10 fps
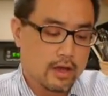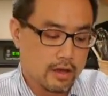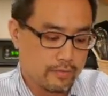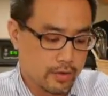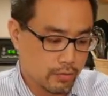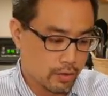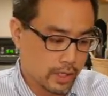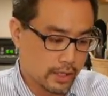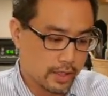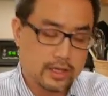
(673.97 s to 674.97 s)
of your
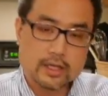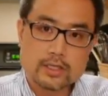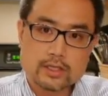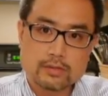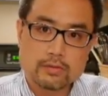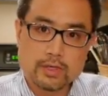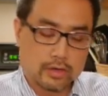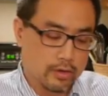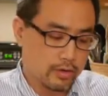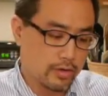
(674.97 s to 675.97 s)
rolling luggage when you're
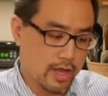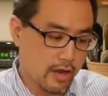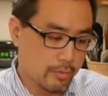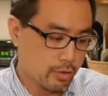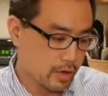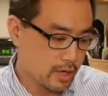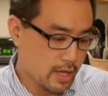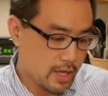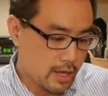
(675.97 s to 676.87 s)
going through the airport.